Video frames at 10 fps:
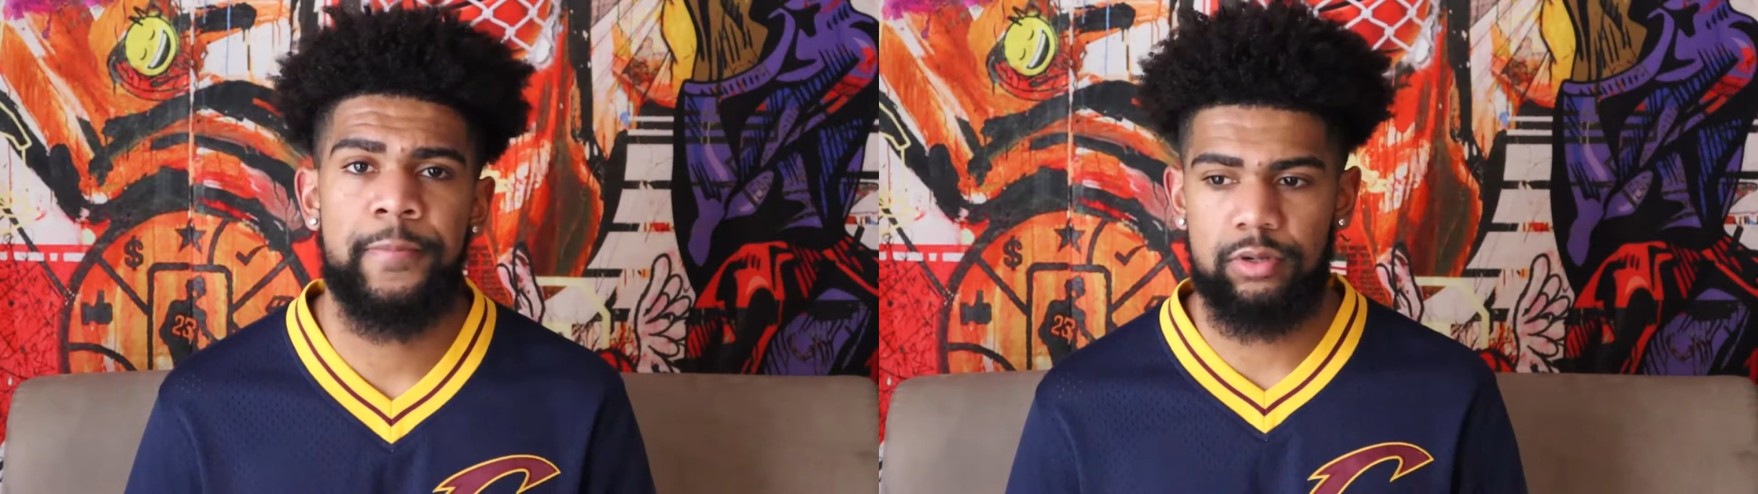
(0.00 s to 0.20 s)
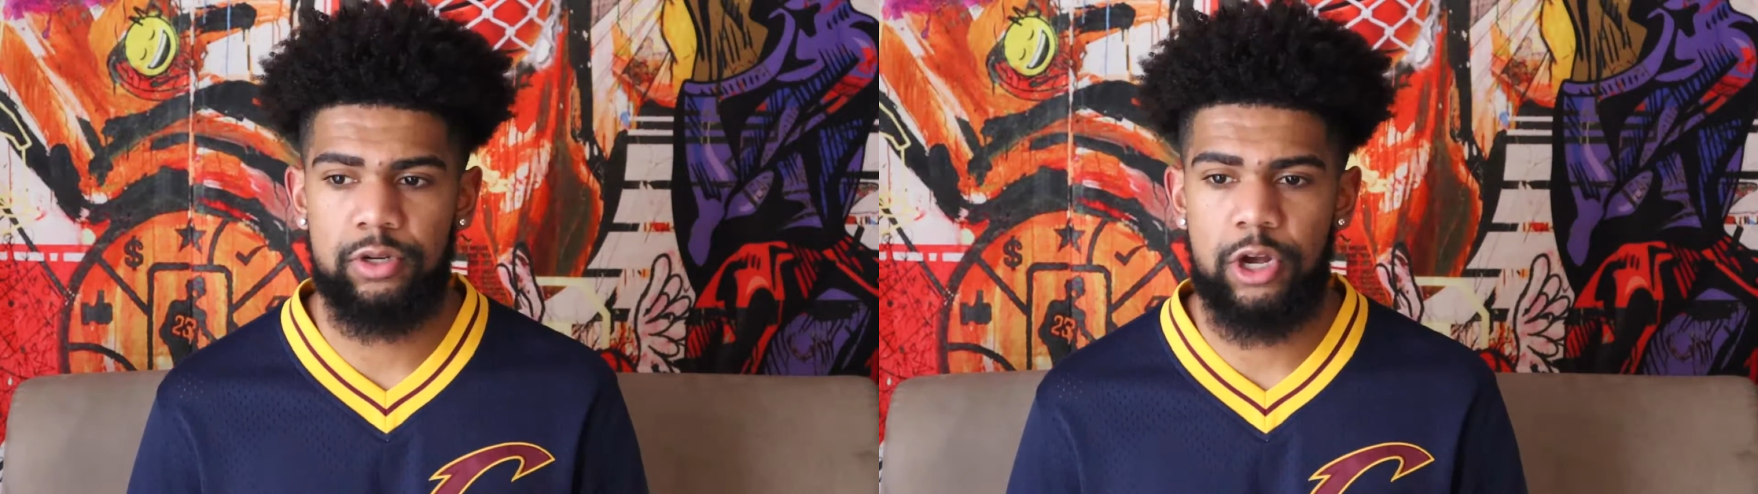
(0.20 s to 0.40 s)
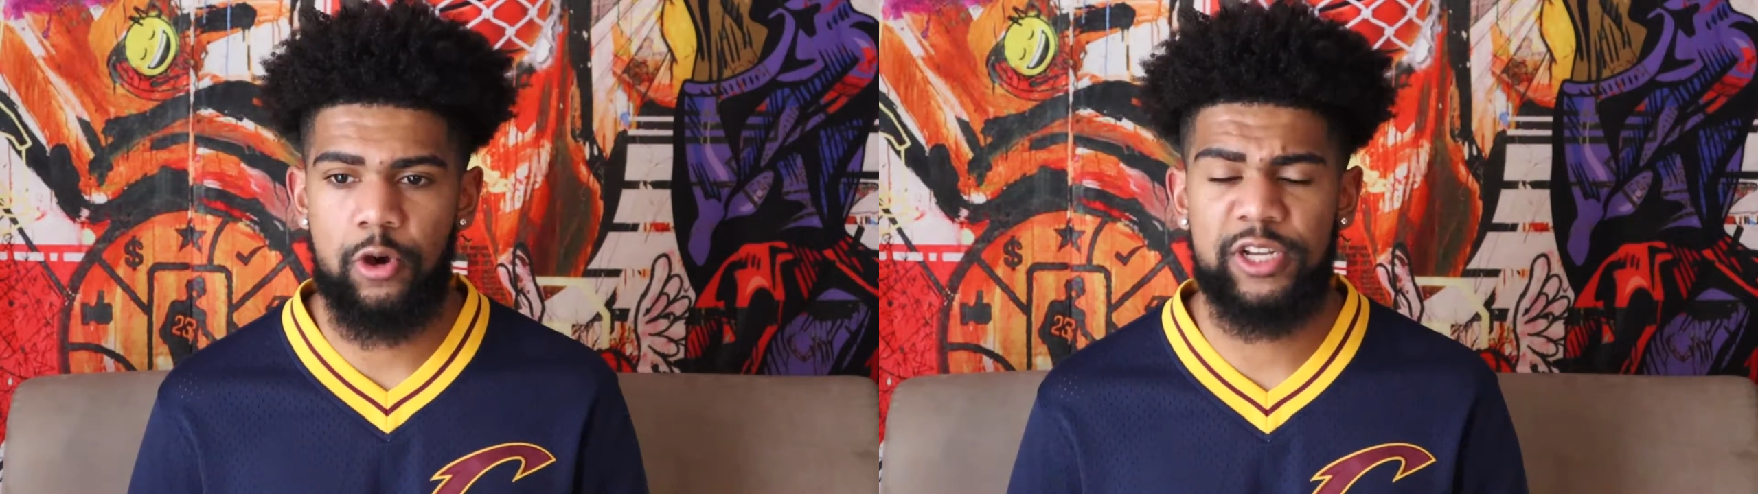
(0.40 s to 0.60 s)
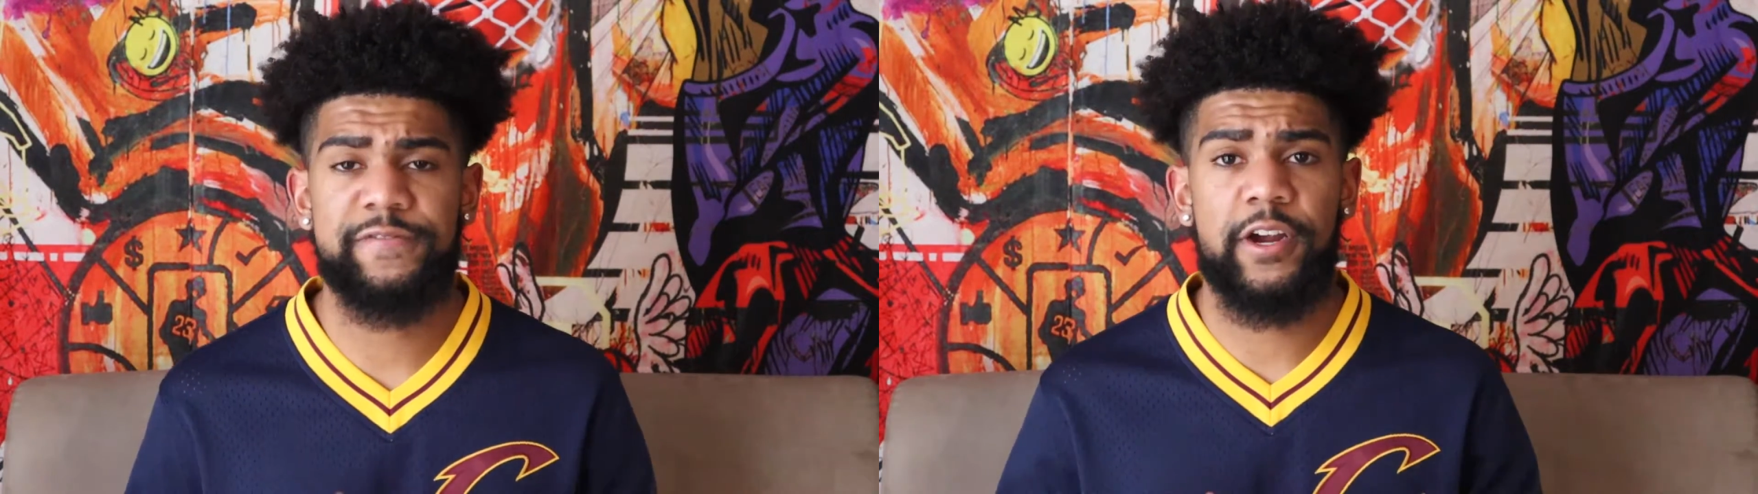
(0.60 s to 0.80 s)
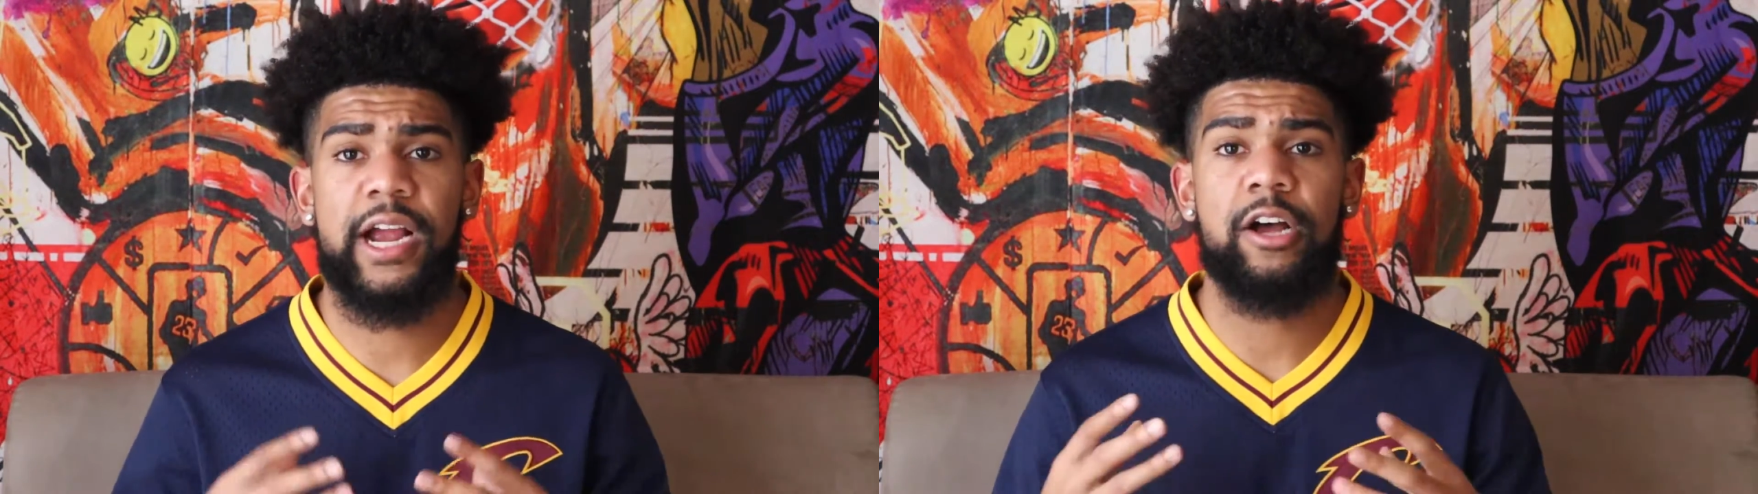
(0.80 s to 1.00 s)
He's
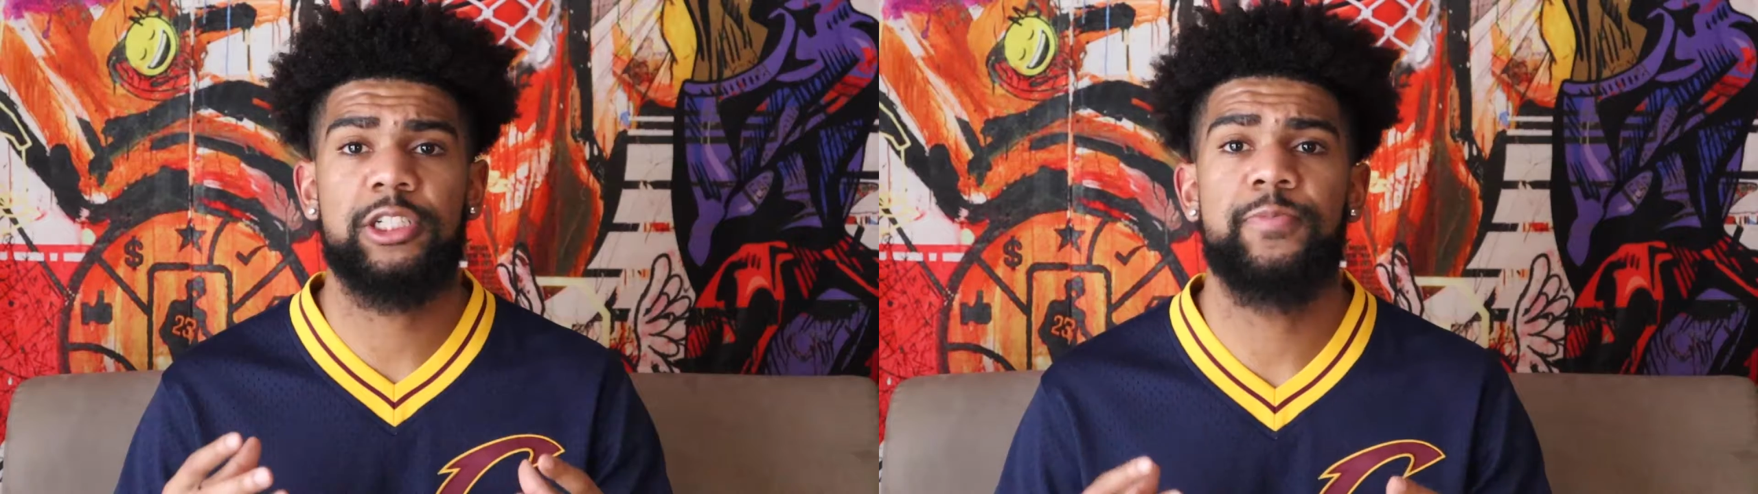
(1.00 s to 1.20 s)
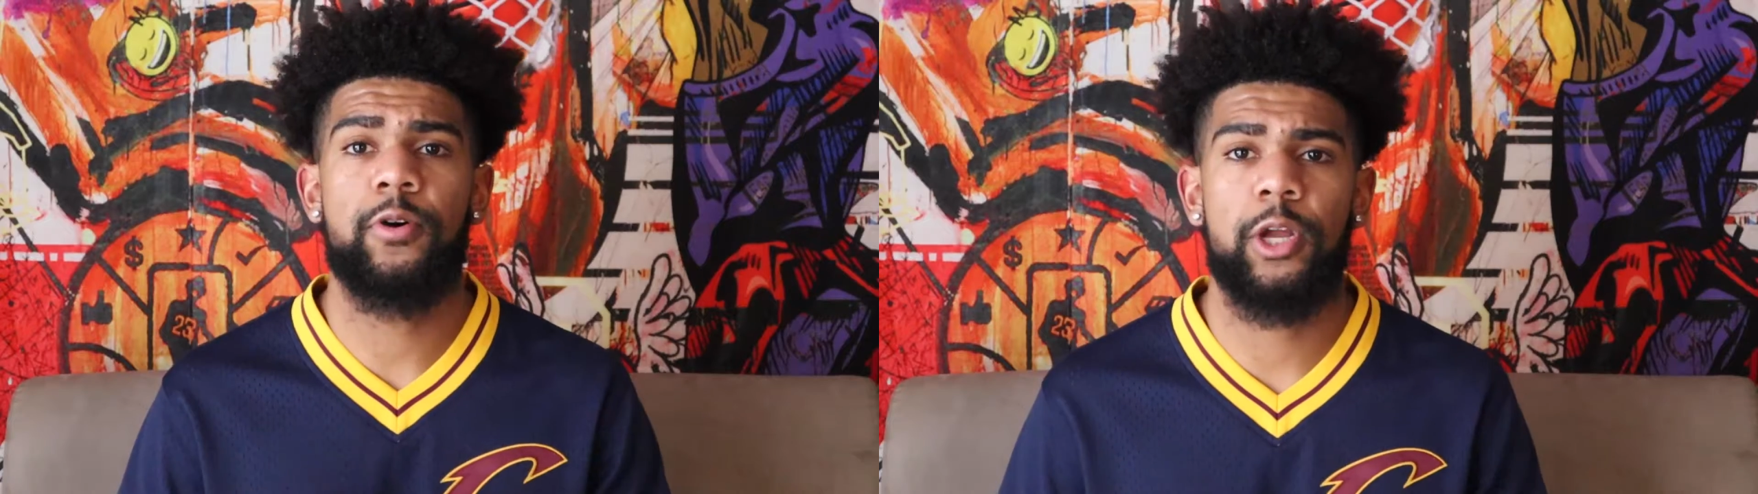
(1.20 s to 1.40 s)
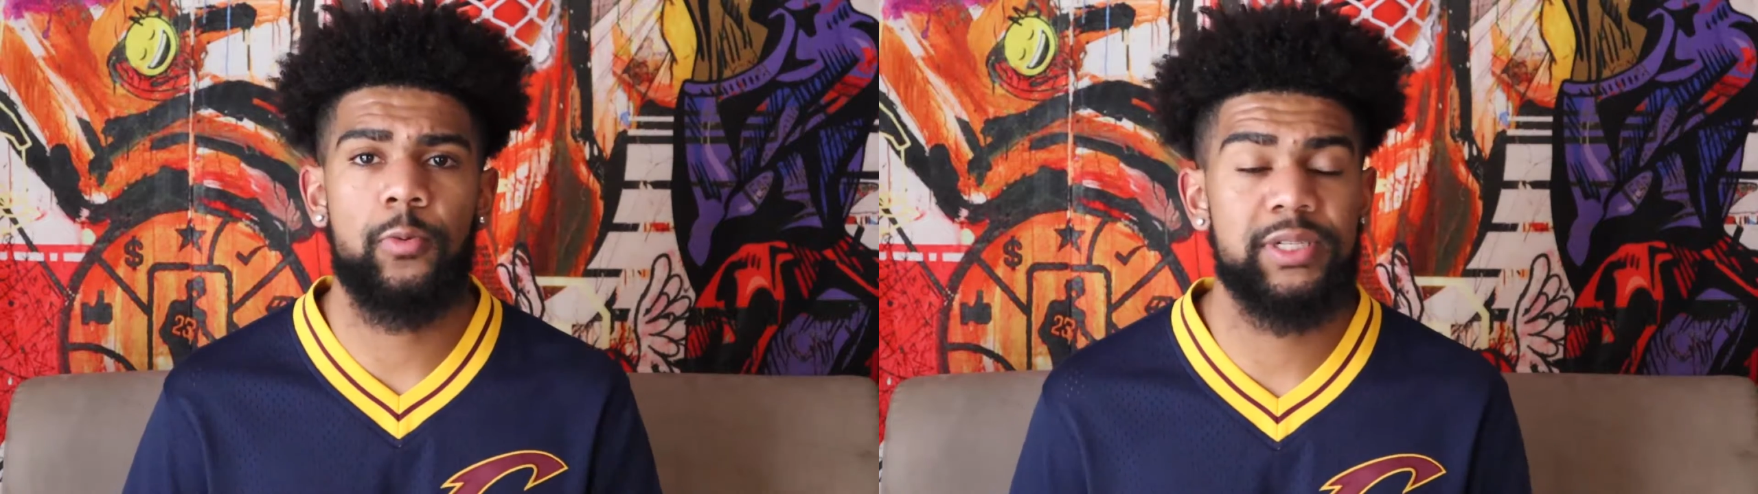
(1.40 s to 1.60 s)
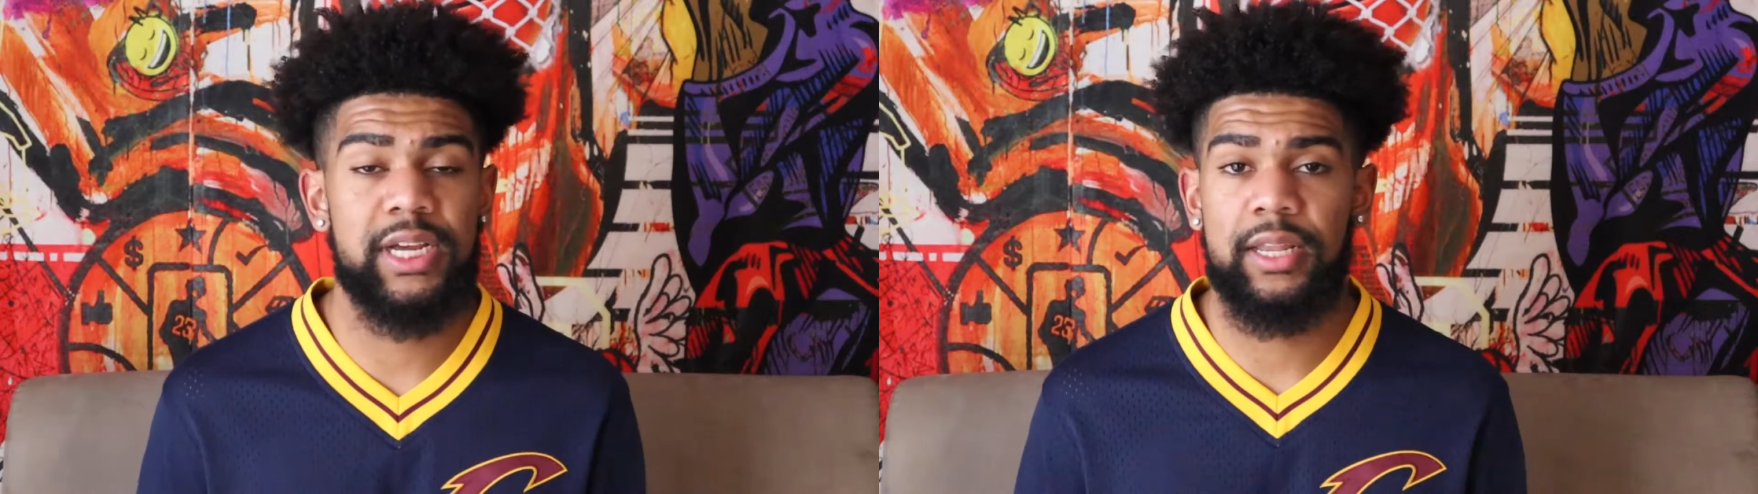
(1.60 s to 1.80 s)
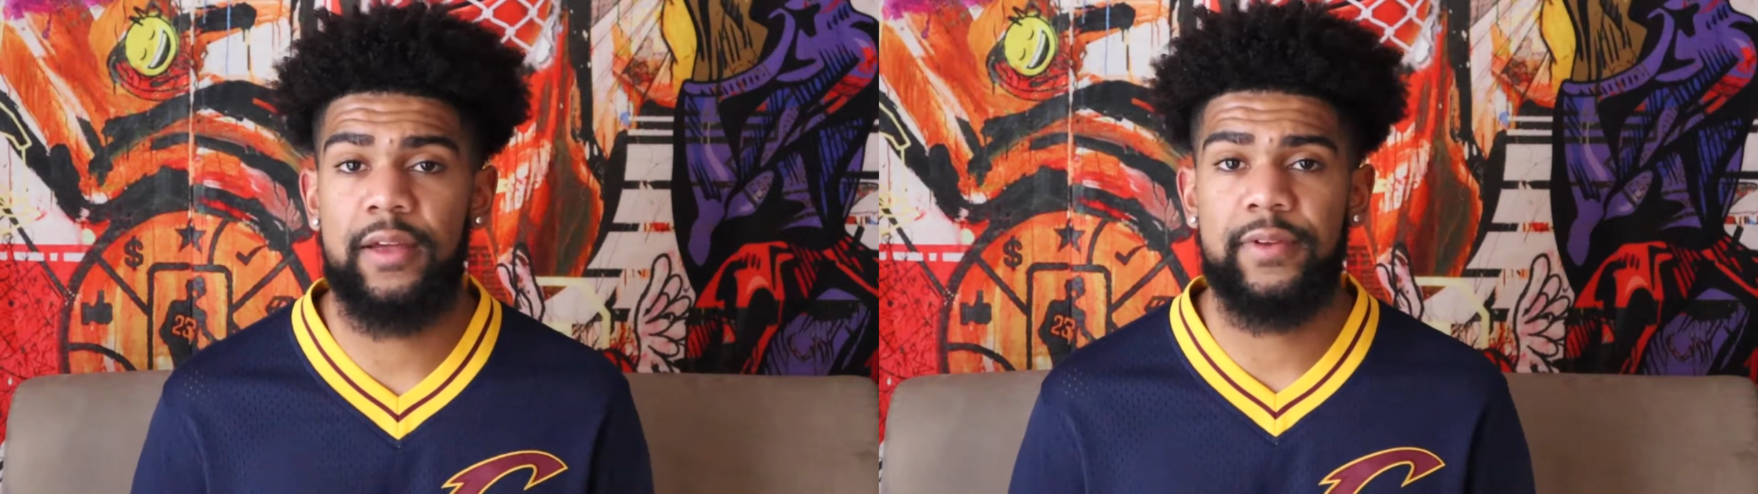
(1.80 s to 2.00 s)
very outspoken, which
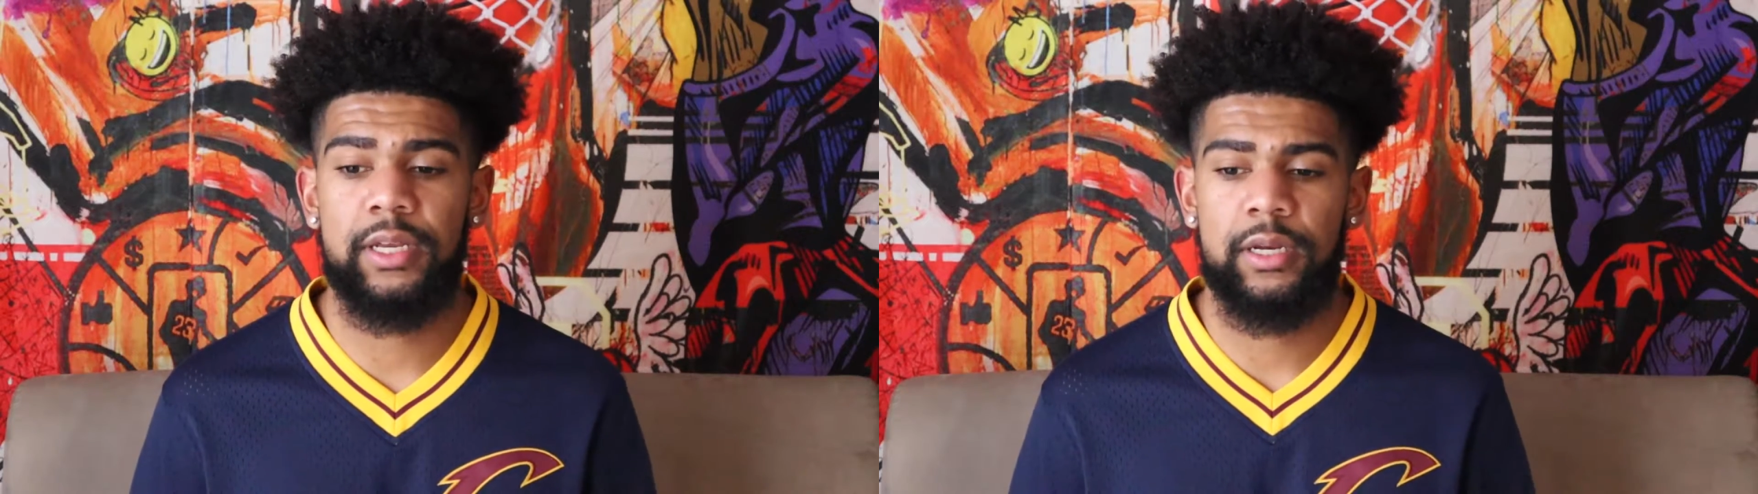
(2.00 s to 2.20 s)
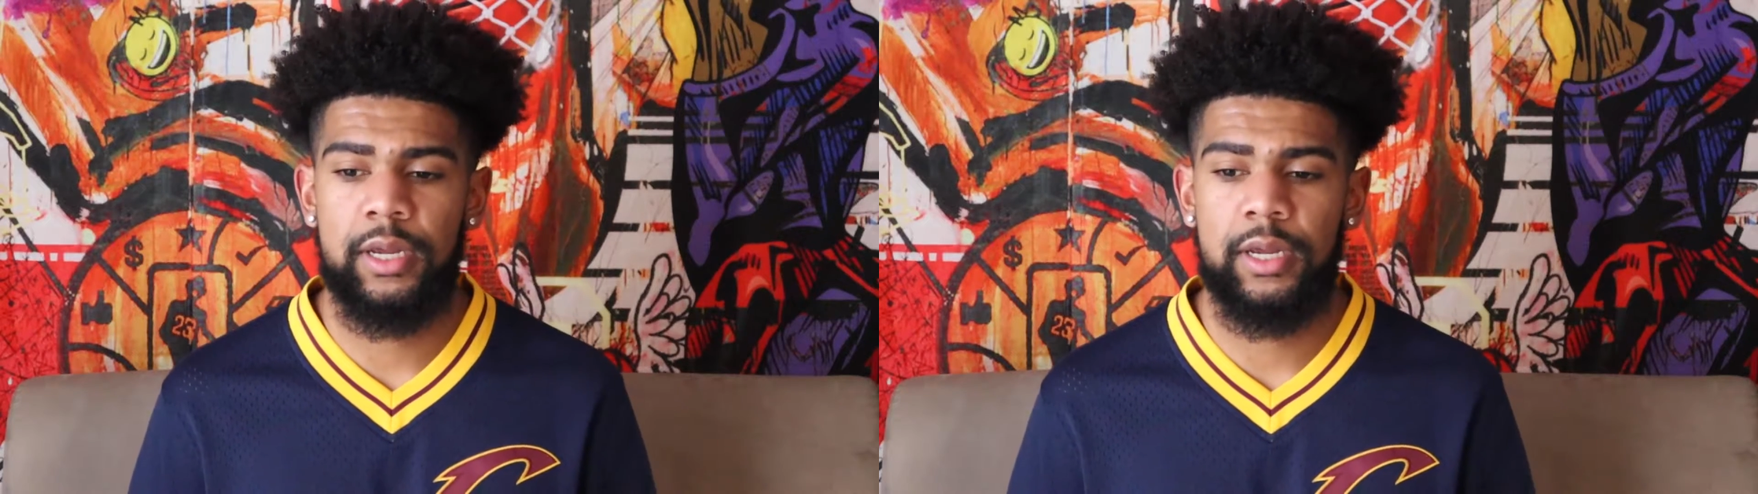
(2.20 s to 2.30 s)
I love it.